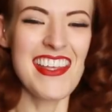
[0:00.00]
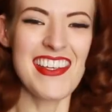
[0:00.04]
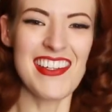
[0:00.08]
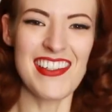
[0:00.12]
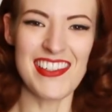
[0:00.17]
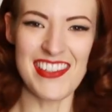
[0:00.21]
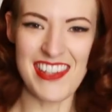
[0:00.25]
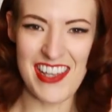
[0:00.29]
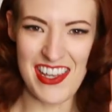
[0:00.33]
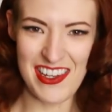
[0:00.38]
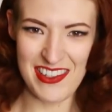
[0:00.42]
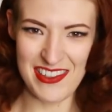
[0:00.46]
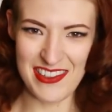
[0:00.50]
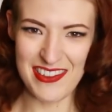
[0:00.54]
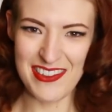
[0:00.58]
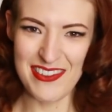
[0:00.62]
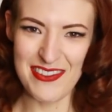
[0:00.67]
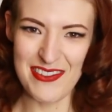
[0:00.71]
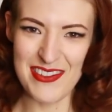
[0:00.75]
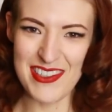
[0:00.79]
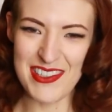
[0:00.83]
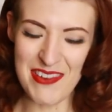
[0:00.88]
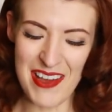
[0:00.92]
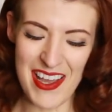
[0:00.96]
you'll know
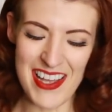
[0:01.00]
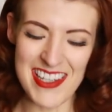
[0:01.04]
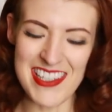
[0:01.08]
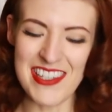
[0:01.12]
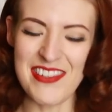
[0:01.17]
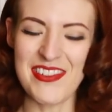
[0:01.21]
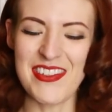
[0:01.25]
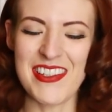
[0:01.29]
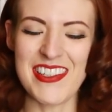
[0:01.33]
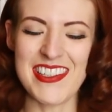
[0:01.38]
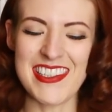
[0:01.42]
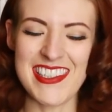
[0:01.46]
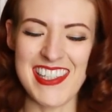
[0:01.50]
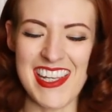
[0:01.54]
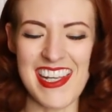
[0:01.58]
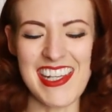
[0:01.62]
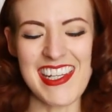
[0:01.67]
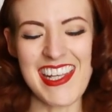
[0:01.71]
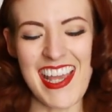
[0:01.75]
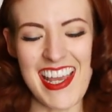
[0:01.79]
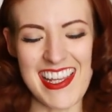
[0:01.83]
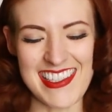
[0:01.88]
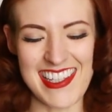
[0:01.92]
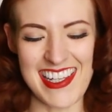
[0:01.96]
was quite a difficulty
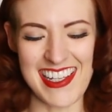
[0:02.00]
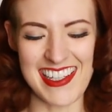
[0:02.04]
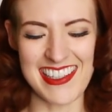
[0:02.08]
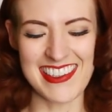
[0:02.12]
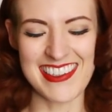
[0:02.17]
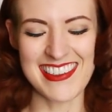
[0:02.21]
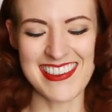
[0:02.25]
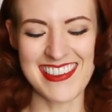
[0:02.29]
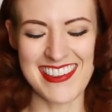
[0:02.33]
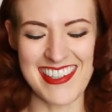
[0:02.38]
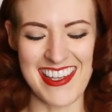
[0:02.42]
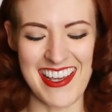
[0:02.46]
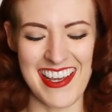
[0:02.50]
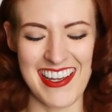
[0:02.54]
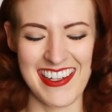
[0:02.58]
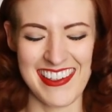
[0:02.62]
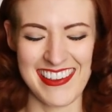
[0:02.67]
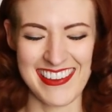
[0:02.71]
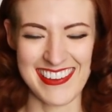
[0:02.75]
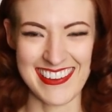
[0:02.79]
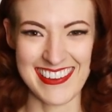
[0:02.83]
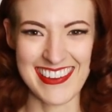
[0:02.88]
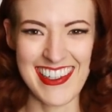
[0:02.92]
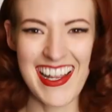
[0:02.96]
in getting, so.
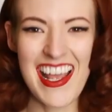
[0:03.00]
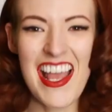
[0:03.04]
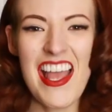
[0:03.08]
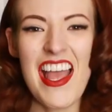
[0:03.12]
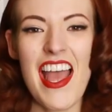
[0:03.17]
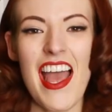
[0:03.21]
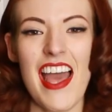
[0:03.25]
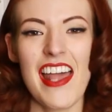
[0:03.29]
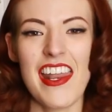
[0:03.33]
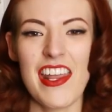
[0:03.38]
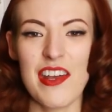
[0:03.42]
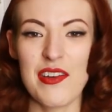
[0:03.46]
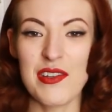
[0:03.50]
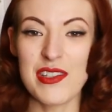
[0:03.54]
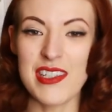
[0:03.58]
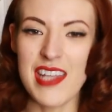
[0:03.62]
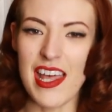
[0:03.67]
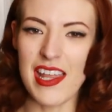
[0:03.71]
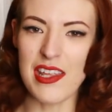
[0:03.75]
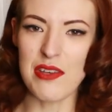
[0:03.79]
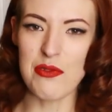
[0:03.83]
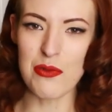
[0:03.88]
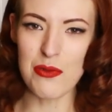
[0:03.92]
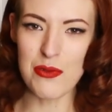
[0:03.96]
And I will
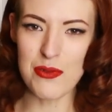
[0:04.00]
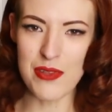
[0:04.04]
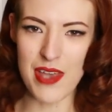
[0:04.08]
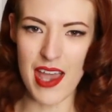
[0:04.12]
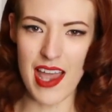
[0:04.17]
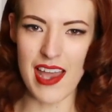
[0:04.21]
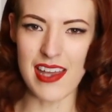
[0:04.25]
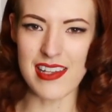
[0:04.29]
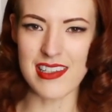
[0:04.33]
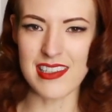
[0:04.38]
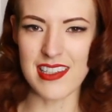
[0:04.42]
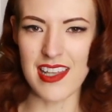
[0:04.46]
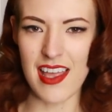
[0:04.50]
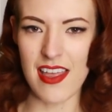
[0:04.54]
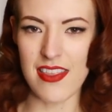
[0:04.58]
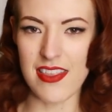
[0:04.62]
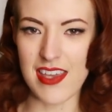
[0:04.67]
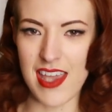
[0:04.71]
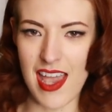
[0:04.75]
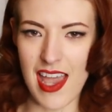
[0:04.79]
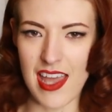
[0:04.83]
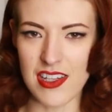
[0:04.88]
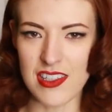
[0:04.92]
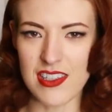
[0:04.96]
tell you all that at
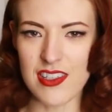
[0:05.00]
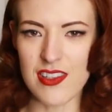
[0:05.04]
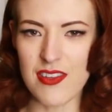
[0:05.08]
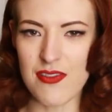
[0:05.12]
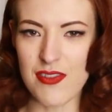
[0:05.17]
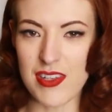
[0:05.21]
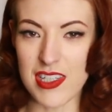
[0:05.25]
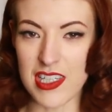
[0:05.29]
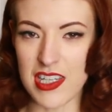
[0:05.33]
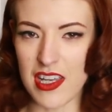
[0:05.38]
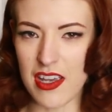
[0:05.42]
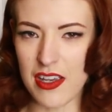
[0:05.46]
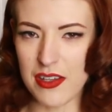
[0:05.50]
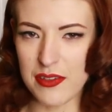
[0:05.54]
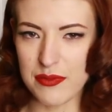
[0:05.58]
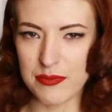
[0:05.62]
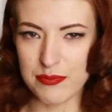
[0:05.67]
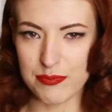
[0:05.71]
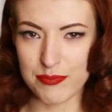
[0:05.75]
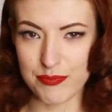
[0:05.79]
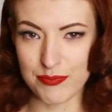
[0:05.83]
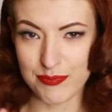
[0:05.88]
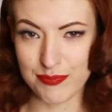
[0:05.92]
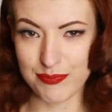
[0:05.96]
the end of the video.
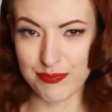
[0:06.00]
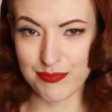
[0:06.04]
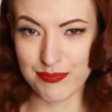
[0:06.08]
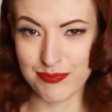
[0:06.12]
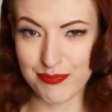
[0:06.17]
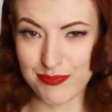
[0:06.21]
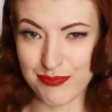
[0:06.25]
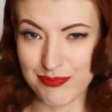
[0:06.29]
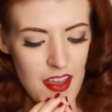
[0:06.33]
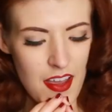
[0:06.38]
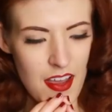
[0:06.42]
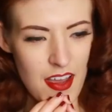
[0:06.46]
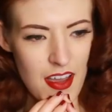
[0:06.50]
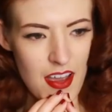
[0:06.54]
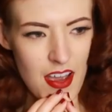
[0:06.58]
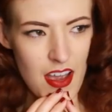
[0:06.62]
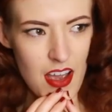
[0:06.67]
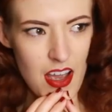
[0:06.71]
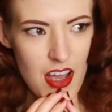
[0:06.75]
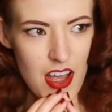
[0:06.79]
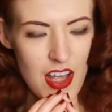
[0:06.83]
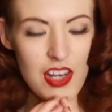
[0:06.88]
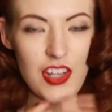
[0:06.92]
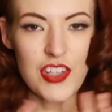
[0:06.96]

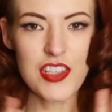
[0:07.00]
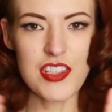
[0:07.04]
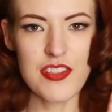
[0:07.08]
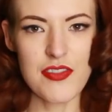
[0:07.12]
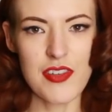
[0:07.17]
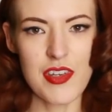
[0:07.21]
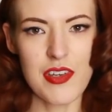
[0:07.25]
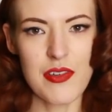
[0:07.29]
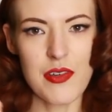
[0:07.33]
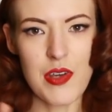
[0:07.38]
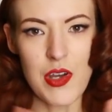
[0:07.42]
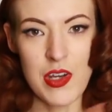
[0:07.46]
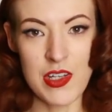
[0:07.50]
A lot of you have